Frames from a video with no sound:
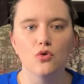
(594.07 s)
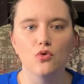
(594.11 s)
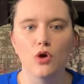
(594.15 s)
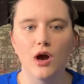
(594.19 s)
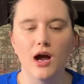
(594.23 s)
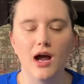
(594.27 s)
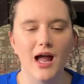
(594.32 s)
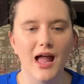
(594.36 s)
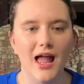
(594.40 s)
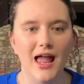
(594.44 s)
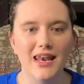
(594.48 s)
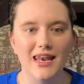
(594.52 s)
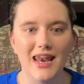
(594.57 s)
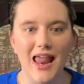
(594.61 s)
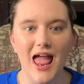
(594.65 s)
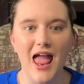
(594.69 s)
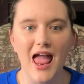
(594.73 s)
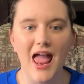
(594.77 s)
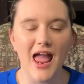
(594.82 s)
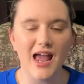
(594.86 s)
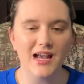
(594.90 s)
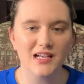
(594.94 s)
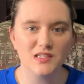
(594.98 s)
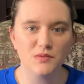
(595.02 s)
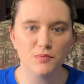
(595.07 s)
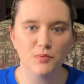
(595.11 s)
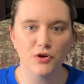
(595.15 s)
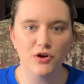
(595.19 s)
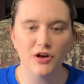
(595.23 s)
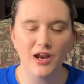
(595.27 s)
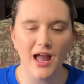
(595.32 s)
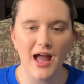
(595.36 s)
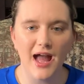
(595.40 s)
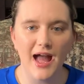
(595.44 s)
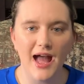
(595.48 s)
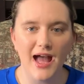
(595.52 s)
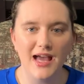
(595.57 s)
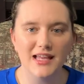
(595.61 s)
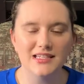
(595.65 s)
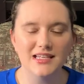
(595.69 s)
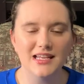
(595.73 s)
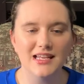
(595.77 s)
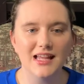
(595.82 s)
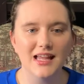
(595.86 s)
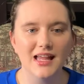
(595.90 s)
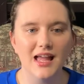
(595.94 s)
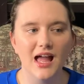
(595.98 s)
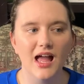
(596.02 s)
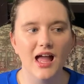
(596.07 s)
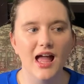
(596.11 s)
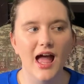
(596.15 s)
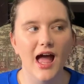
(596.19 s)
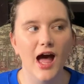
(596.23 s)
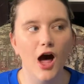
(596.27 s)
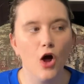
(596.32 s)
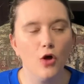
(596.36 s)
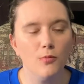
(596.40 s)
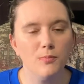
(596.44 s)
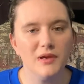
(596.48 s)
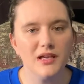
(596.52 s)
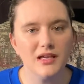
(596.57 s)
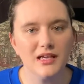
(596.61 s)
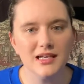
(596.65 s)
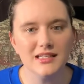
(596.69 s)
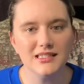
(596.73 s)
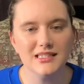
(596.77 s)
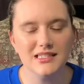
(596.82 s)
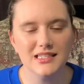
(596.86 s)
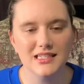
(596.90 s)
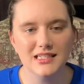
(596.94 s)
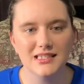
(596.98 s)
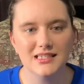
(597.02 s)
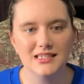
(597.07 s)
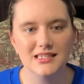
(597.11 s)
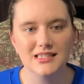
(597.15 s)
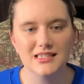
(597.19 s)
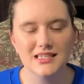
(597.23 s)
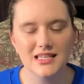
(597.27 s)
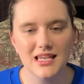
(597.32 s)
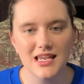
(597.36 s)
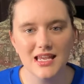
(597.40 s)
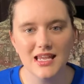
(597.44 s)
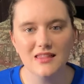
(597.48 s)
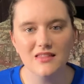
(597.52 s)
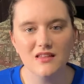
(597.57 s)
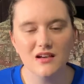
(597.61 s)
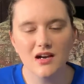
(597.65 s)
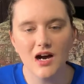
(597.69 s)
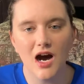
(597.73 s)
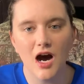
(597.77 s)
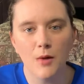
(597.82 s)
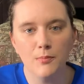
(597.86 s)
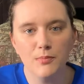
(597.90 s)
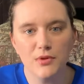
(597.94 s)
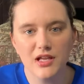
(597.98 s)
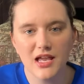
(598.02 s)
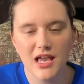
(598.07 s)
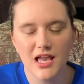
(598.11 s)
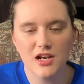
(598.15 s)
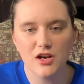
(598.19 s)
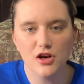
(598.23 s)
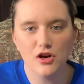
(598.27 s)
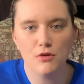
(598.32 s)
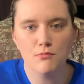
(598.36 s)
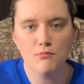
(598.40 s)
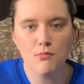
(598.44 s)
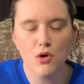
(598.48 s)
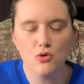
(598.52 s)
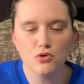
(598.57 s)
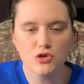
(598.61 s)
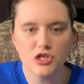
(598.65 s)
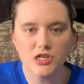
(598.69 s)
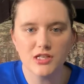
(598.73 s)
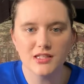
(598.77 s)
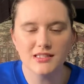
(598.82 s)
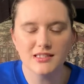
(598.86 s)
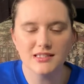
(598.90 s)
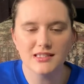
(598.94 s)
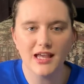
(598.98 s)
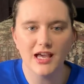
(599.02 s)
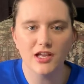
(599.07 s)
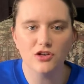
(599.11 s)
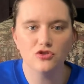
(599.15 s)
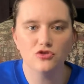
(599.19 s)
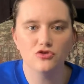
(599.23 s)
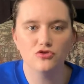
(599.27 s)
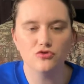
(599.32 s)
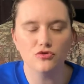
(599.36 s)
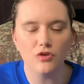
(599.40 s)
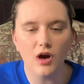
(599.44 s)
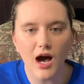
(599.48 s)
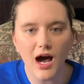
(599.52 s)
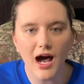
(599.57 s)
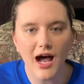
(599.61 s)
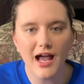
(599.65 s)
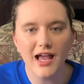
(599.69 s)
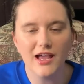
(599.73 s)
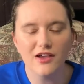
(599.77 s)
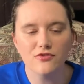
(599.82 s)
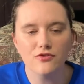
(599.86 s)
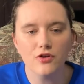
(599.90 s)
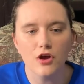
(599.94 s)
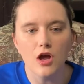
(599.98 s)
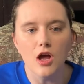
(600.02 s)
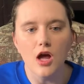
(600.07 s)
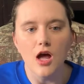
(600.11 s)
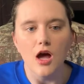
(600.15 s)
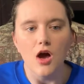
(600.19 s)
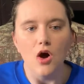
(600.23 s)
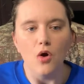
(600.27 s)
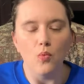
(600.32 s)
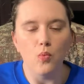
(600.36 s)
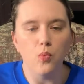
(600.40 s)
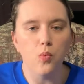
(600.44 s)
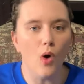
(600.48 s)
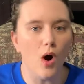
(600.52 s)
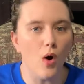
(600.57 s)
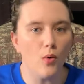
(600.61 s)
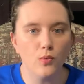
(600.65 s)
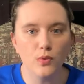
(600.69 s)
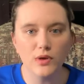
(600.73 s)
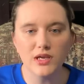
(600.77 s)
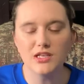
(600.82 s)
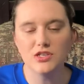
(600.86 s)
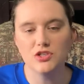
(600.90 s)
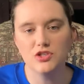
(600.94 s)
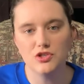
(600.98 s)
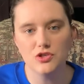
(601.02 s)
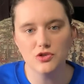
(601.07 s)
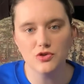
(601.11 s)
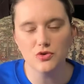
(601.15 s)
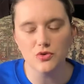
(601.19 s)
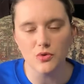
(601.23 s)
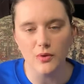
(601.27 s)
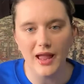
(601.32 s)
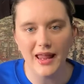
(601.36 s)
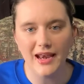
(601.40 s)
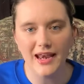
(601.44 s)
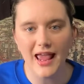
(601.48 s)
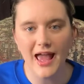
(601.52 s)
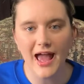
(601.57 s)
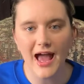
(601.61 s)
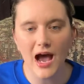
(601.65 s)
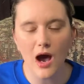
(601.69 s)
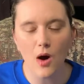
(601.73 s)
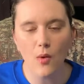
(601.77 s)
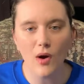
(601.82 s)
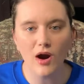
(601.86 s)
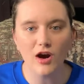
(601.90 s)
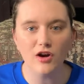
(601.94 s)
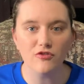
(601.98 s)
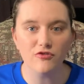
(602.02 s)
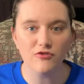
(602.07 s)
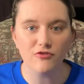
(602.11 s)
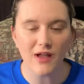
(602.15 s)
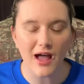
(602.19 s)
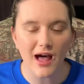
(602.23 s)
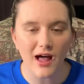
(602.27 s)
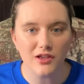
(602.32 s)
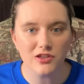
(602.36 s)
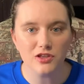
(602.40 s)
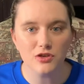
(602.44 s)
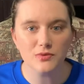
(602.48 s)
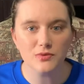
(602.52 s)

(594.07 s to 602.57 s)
an expert at helping us to see the complicated emotions that drive what we do and how our values and